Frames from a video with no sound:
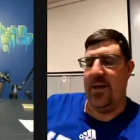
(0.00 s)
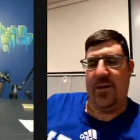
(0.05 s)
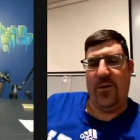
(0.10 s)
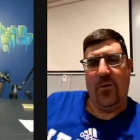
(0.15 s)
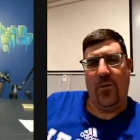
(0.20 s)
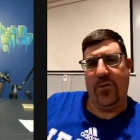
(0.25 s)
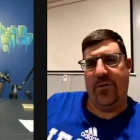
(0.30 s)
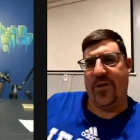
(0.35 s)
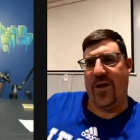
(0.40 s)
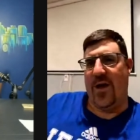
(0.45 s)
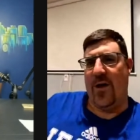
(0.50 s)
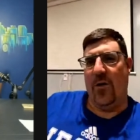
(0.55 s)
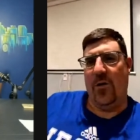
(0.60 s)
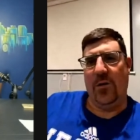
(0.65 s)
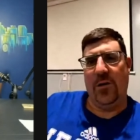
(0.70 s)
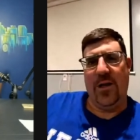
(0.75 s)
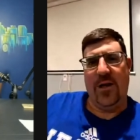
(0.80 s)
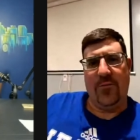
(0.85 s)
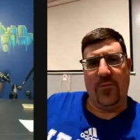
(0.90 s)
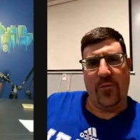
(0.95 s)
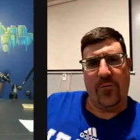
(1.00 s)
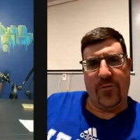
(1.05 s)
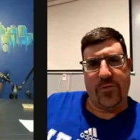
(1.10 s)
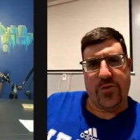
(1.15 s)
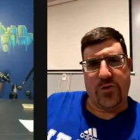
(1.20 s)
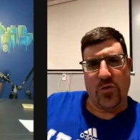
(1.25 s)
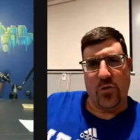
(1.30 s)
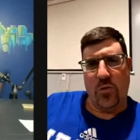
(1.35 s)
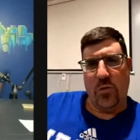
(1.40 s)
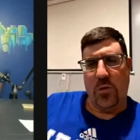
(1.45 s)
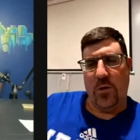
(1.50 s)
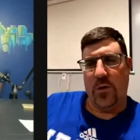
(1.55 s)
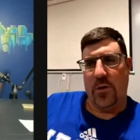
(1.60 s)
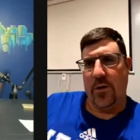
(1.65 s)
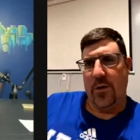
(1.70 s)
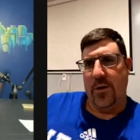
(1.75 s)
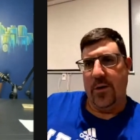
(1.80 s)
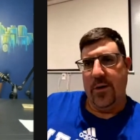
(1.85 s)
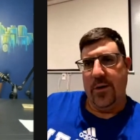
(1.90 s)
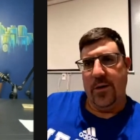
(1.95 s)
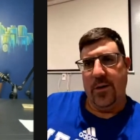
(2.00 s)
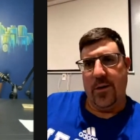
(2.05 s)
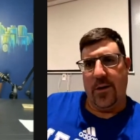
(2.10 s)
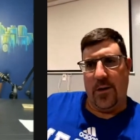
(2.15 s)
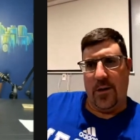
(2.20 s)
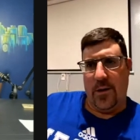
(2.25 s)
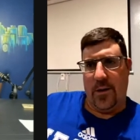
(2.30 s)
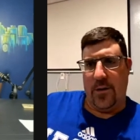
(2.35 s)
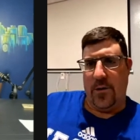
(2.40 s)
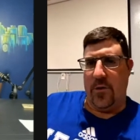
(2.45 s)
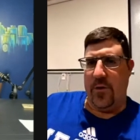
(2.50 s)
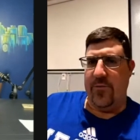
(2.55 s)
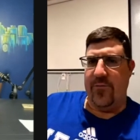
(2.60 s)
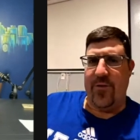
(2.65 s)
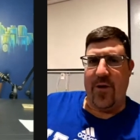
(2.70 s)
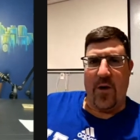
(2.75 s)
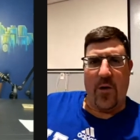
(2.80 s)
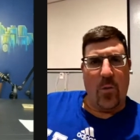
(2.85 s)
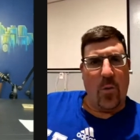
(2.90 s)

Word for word: I know the talent level for sure. Uh, I know they're very